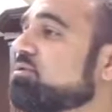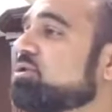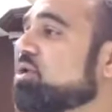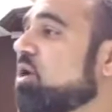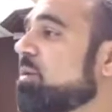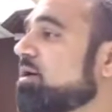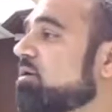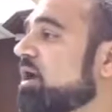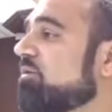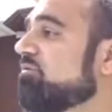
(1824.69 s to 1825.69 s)
to go about your
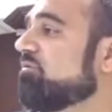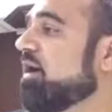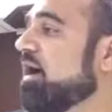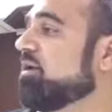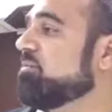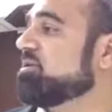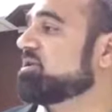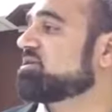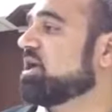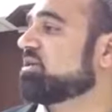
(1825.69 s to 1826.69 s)
life, how to be
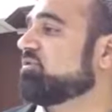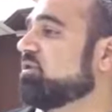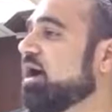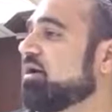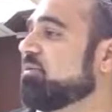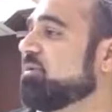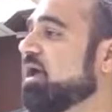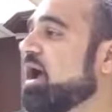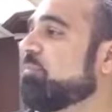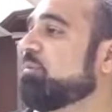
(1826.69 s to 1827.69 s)
successful, how to be
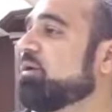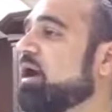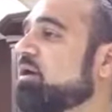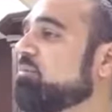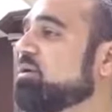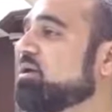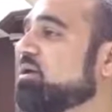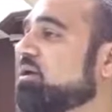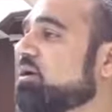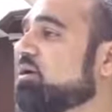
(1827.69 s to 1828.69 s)
happy, how to
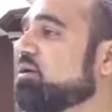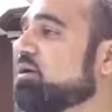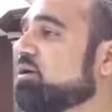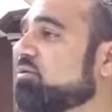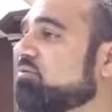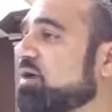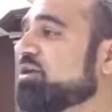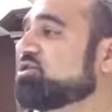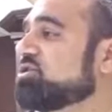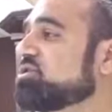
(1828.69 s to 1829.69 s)
be
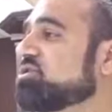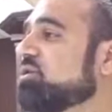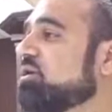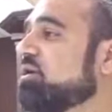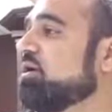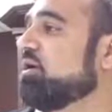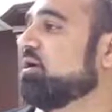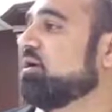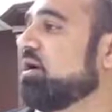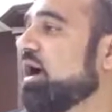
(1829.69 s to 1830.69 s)
righteous,
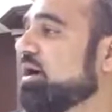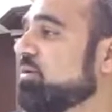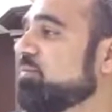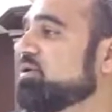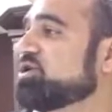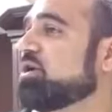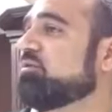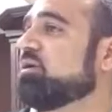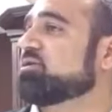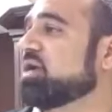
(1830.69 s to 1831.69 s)
how to be
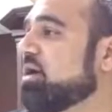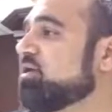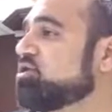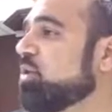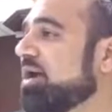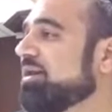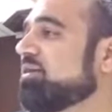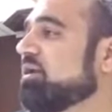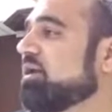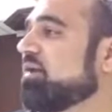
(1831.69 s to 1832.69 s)
generous, how to do
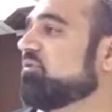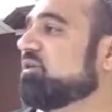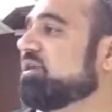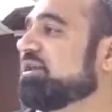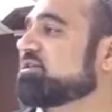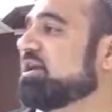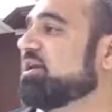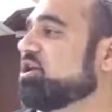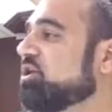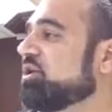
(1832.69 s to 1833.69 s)
anything and everything that's
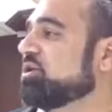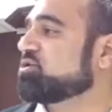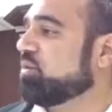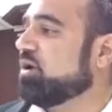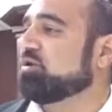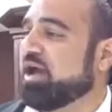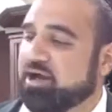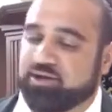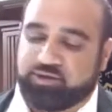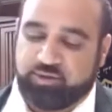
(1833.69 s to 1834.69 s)
any good in this world,
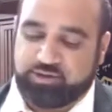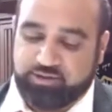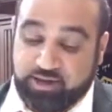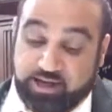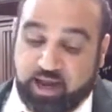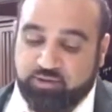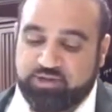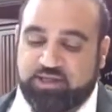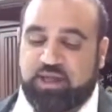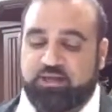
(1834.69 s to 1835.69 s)
how to do it. And how
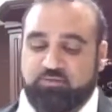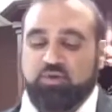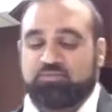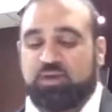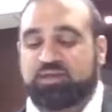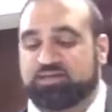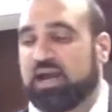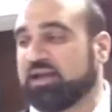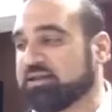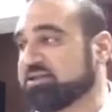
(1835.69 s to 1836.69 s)
to get, most biggest
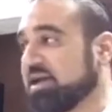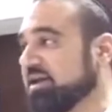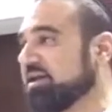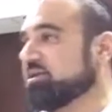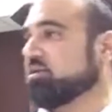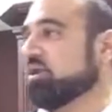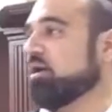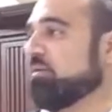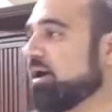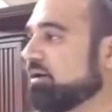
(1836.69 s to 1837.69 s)
guidance is how to get to
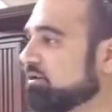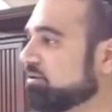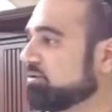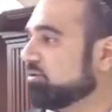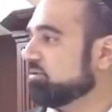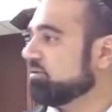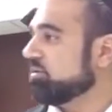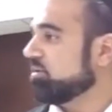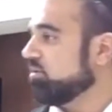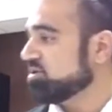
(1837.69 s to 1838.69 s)
Olam Haba.
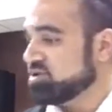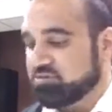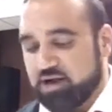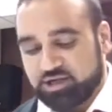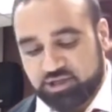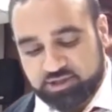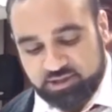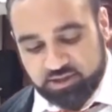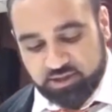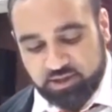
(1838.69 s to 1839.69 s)
What's the
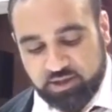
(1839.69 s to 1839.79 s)
directions?